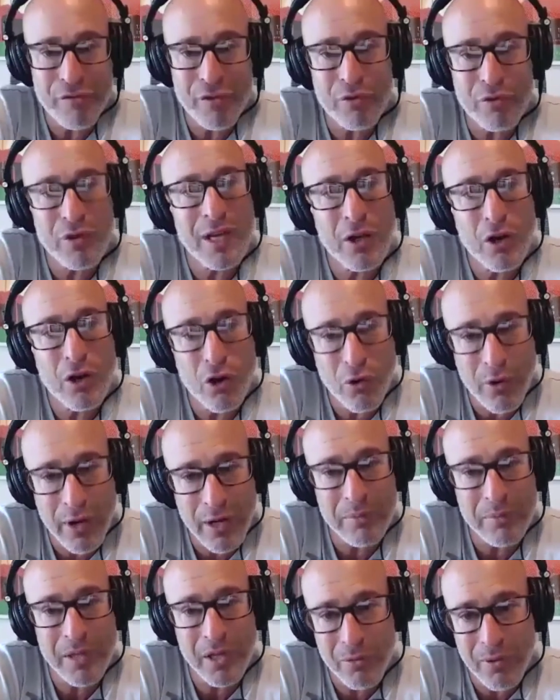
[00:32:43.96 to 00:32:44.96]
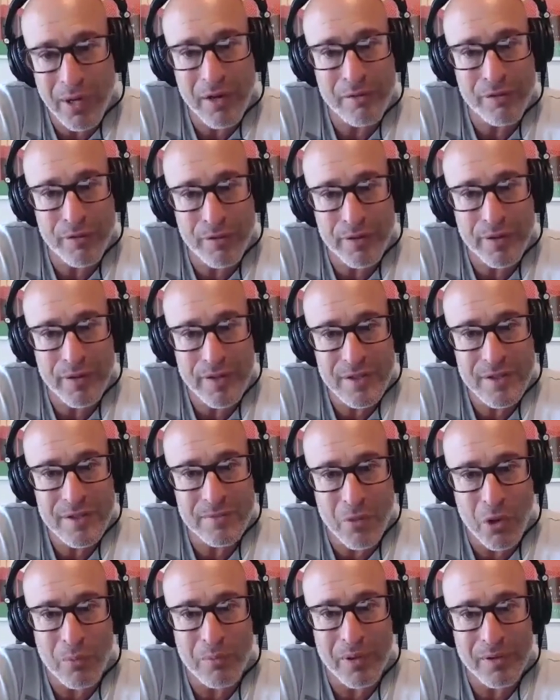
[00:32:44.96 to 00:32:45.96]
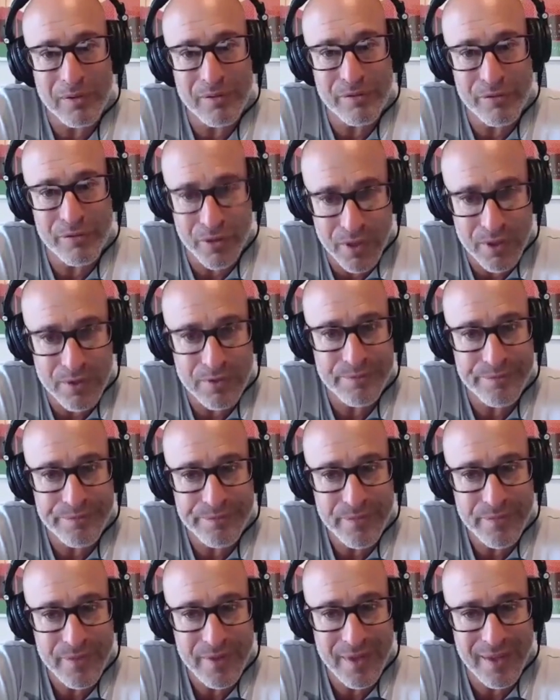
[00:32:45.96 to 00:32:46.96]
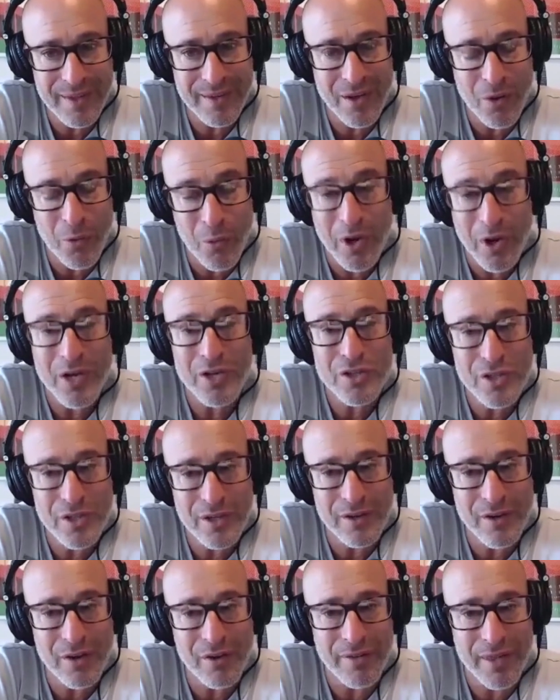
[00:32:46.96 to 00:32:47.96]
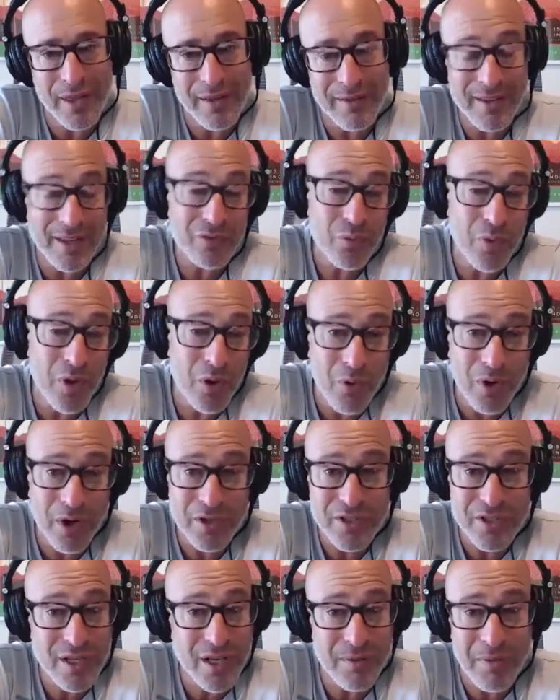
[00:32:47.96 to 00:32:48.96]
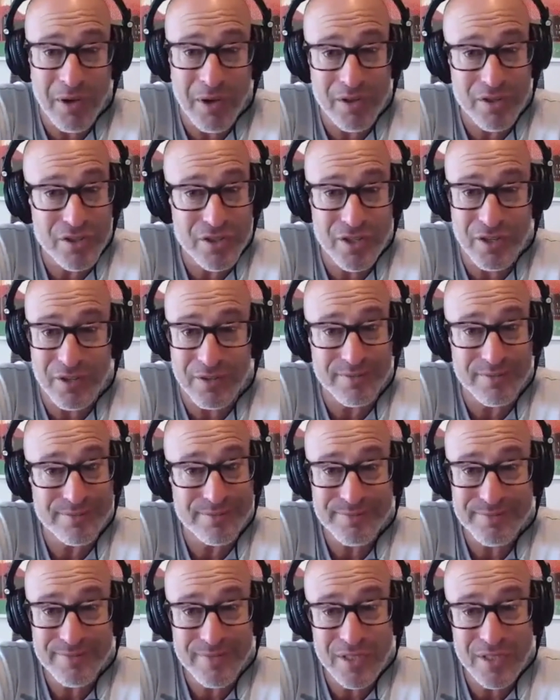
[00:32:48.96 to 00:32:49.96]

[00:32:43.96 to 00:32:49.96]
i feel incredibly grateful in this moment for you and i wanted you to know that that's why i wanted you to come on the show